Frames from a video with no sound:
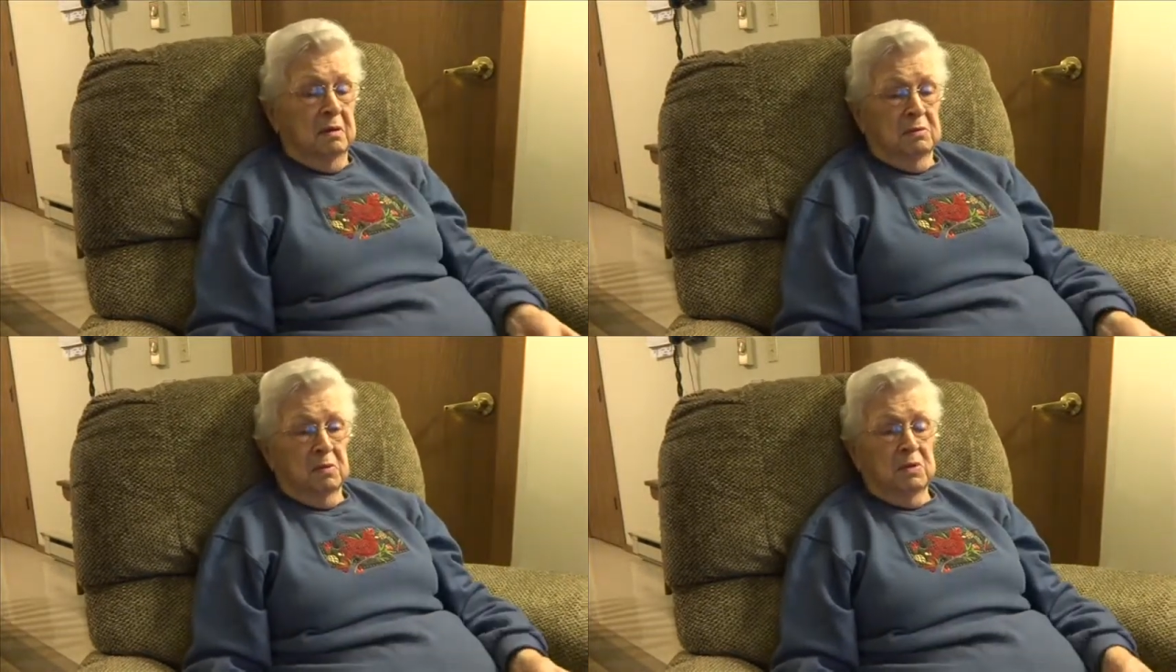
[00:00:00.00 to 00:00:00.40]

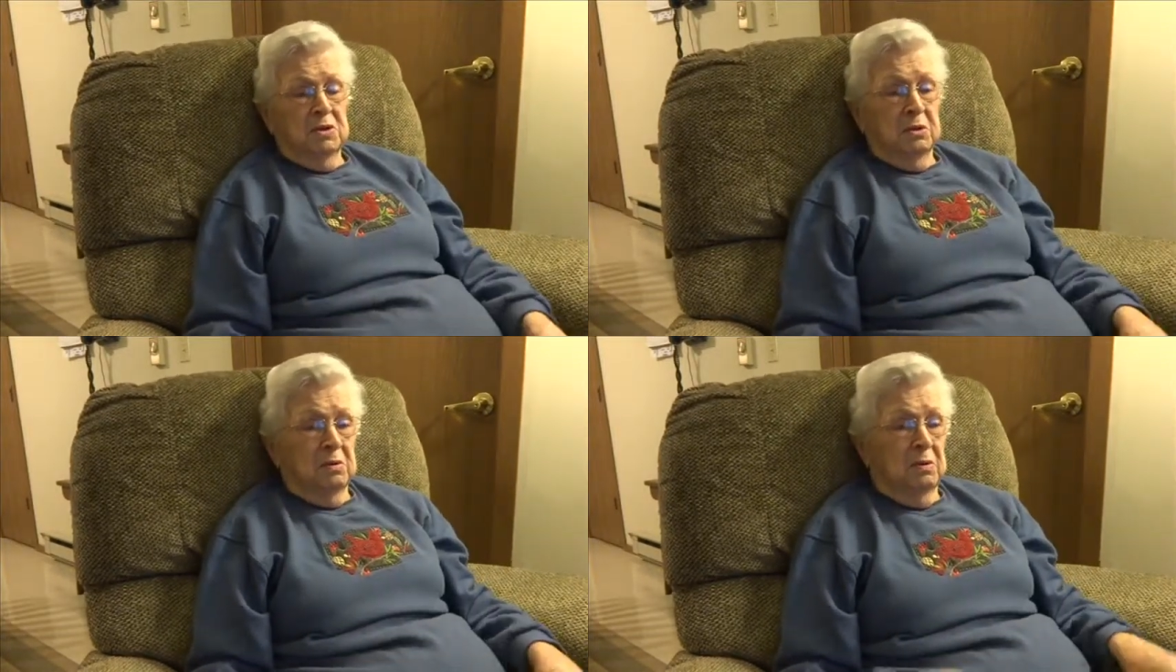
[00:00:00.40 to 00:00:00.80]
I don't know
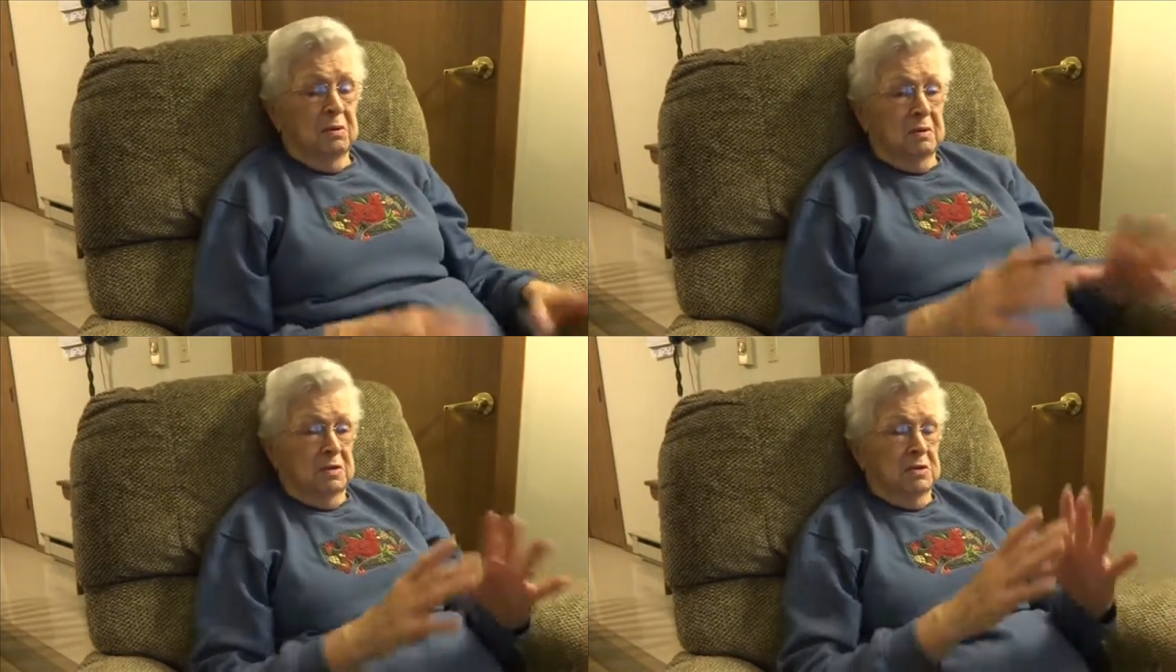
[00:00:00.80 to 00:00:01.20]
what you
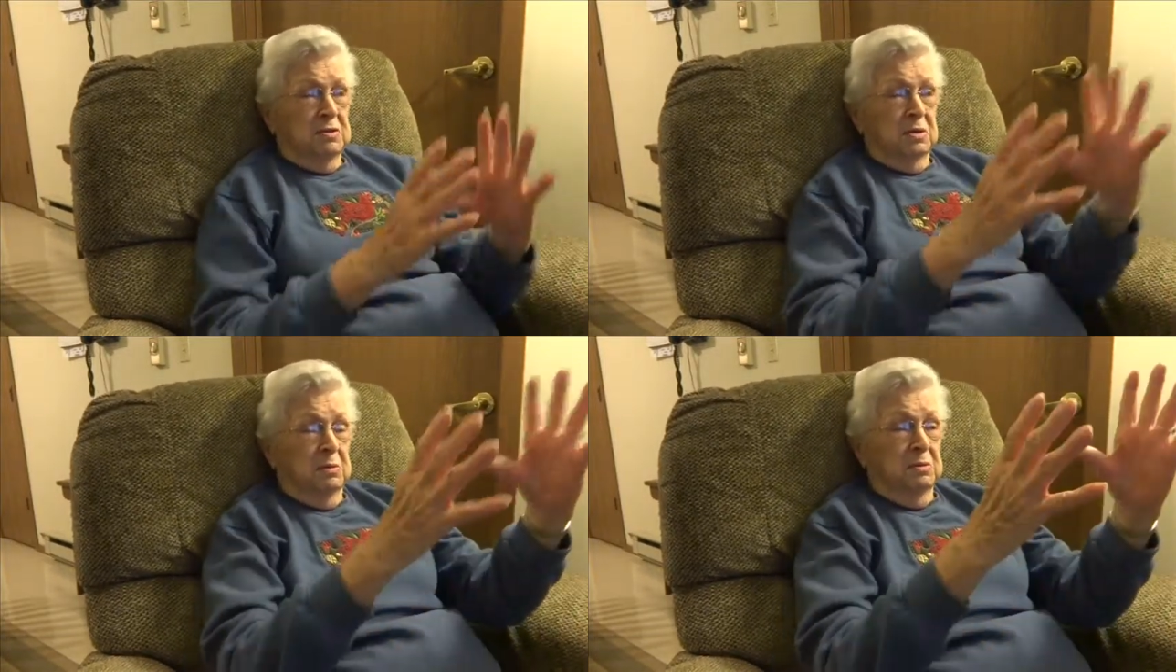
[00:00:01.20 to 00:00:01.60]
call it, it's a
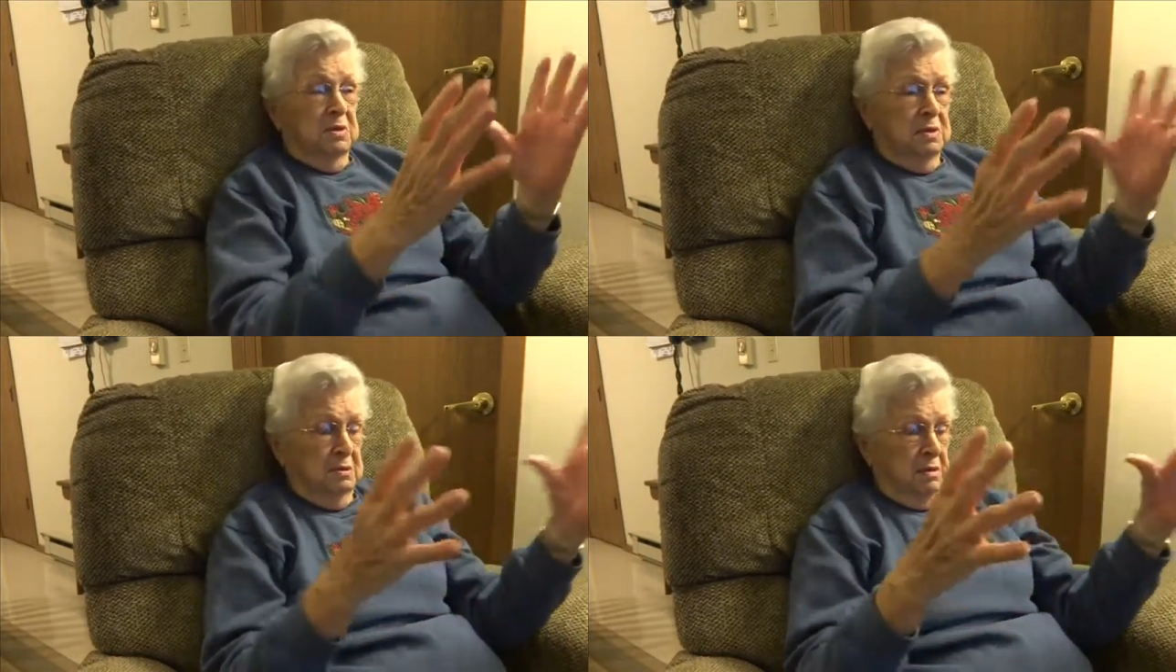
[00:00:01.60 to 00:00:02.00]
stone
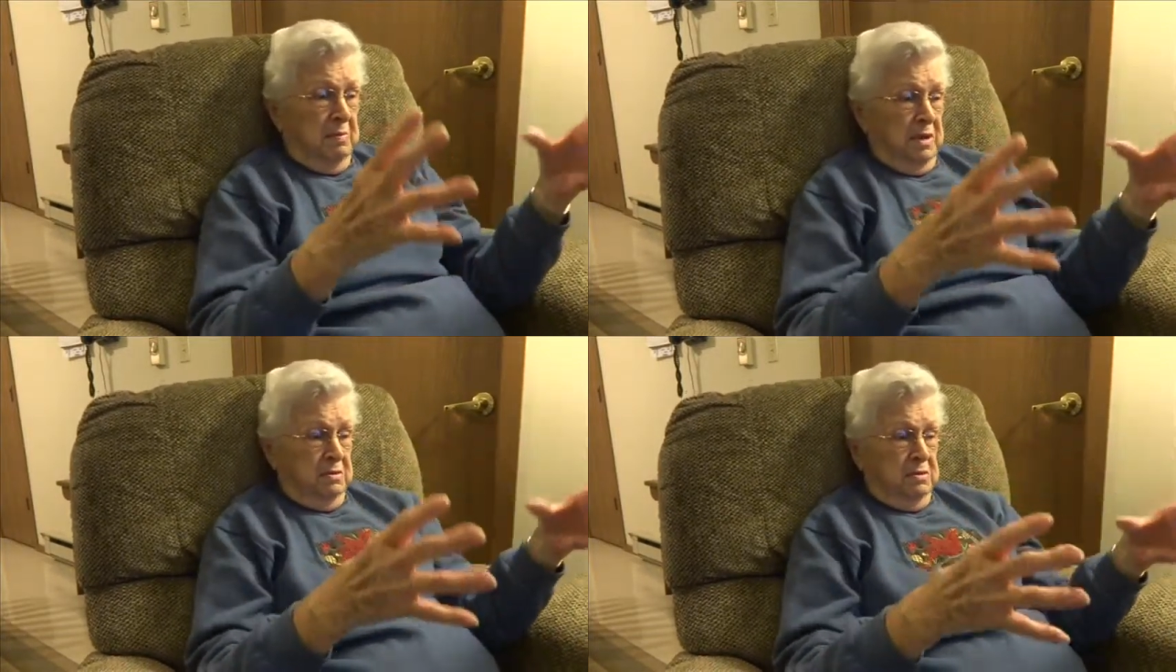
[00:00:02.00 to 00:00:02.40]
that's only
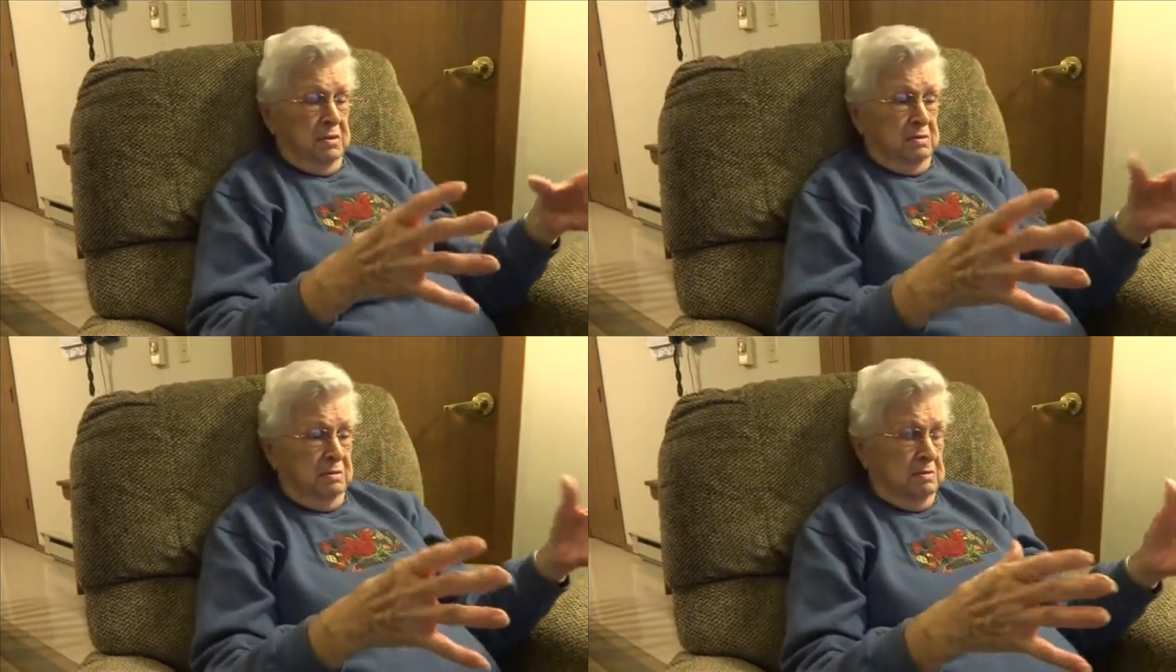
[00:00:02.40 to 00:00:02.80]
about
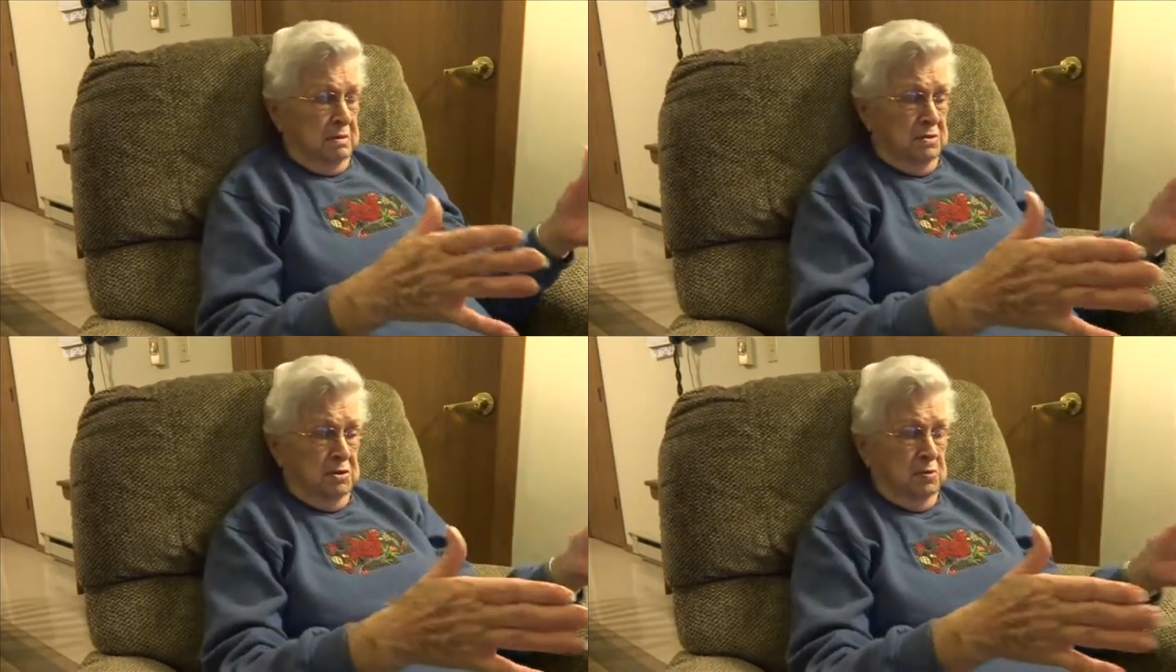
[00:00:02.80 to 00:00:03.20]
6
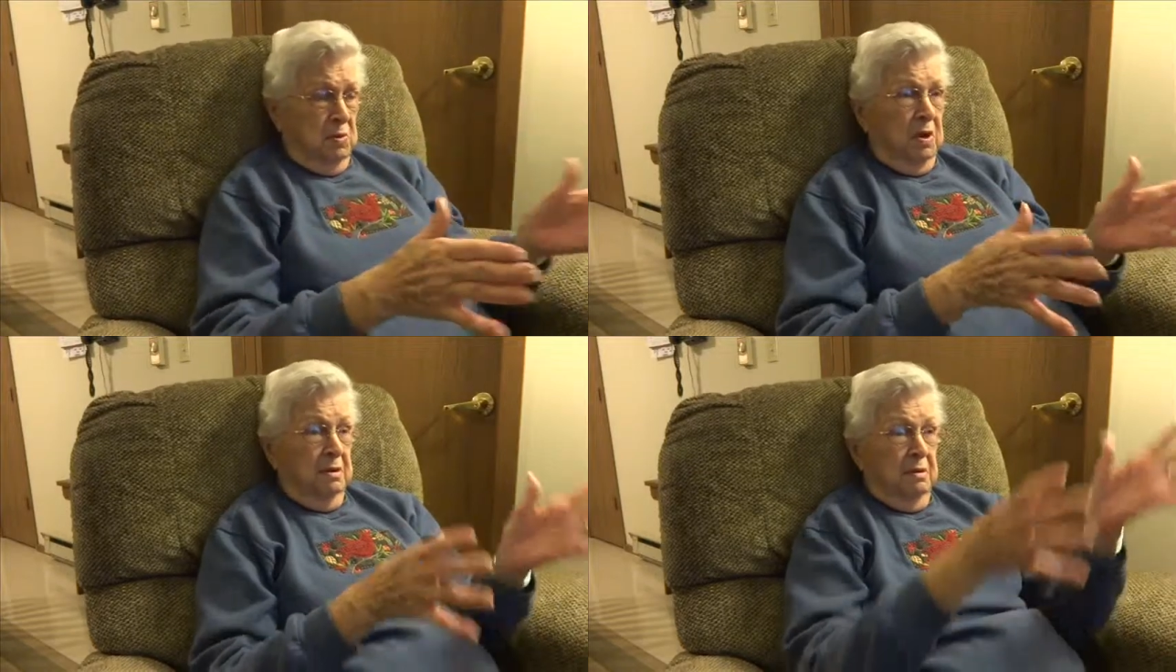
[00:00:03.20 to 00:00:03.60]
inches
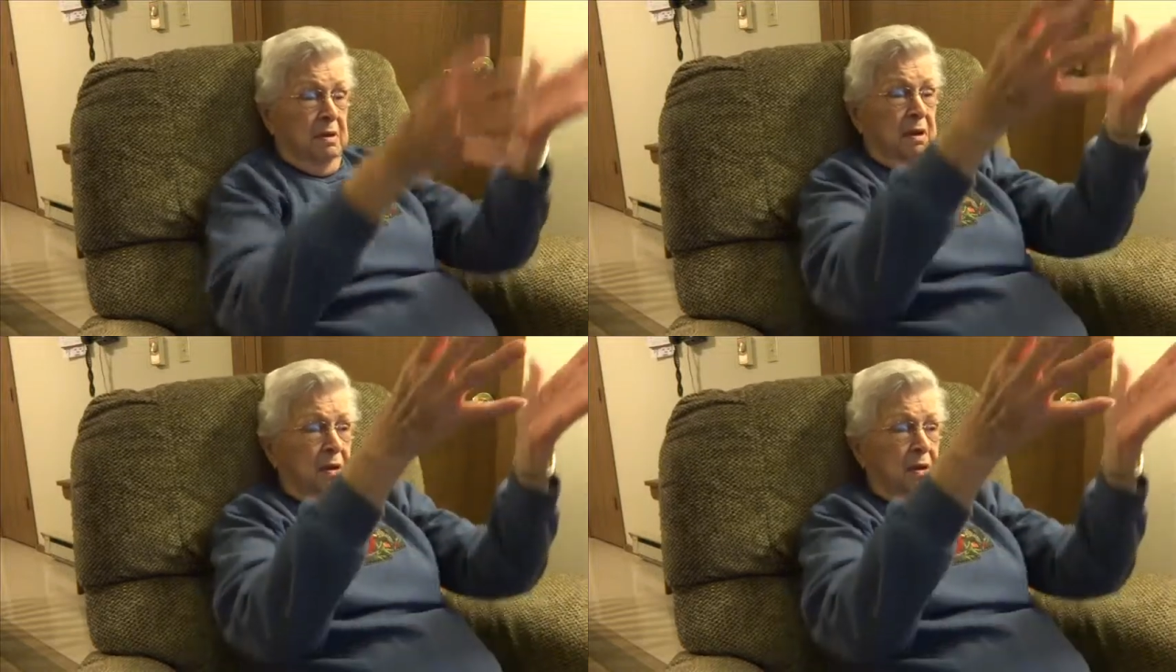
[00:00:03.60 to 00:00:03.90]
wide,